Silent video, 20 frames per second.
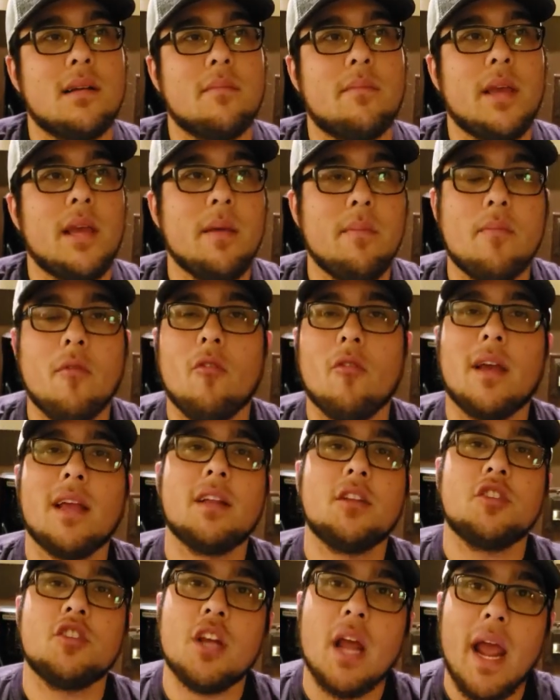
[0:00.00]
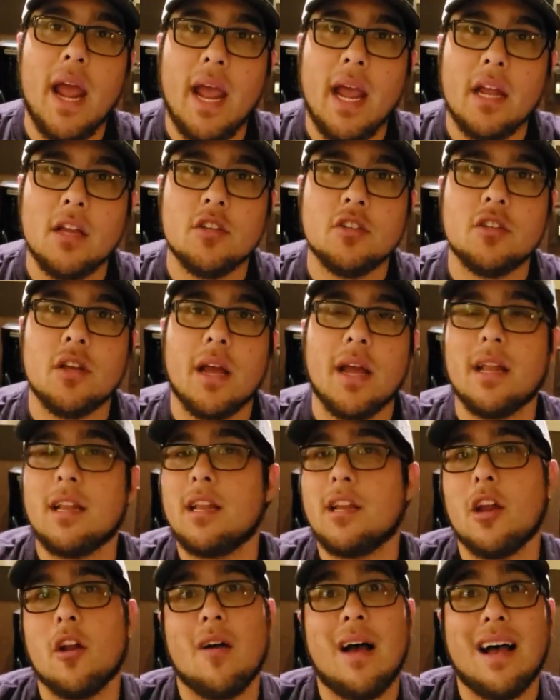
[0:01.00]
people can change,
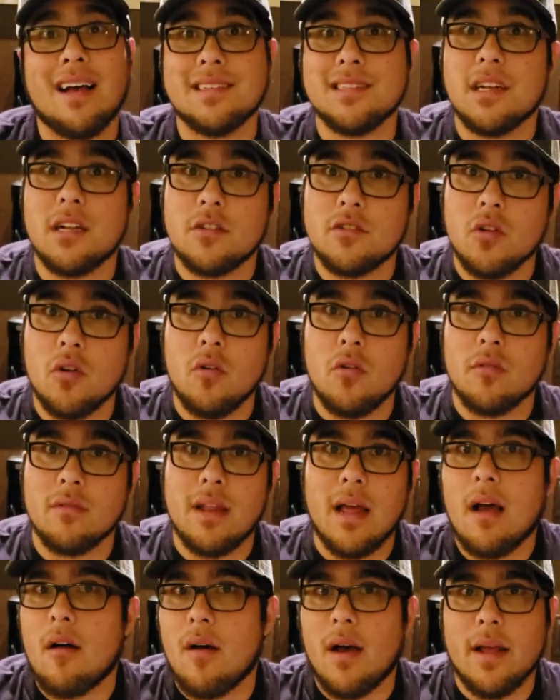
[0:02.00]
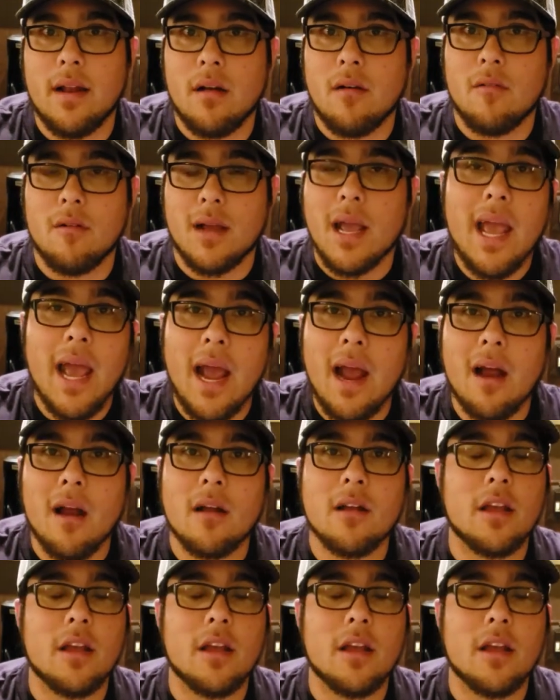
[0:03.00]
and you know, as an adult now, I don't care.